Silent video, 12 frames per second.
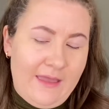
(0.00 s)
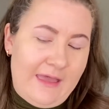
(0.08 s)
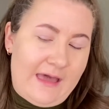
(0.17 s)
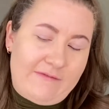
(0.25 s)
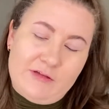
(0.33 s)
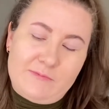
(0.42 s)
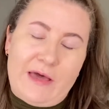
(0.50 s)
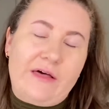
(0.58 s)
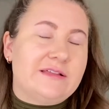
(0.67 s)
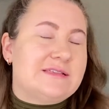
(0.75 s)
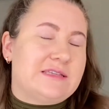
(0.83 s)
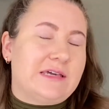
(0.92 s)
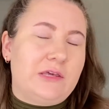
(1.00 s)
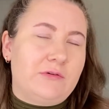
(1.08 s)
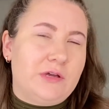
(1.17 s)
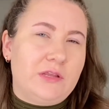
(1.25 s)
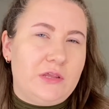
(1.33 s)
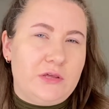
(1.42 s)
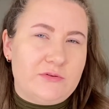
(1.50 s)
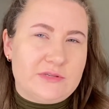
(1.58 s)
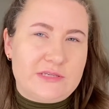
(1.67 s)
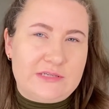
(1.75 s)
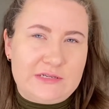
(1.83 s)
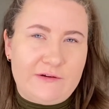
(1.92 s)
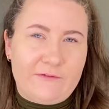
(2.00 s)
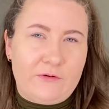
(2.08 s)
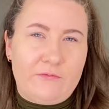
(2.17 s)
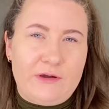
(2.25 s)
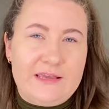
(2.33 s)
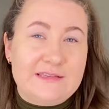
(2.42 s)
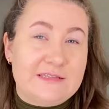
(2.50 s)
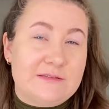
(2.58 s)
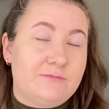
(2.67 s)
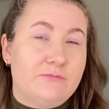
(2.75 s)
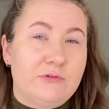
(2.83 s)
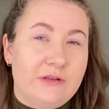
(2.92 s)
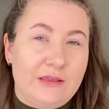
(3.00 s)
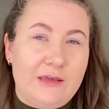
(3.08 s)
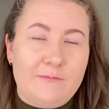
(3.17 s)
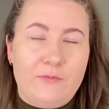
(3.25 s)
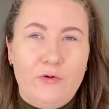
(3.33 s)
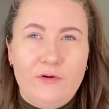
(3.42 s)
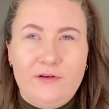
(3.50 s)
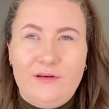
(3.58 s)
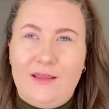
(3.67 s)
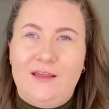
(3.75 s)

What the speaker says: having palettes that you can use in different ways is really important.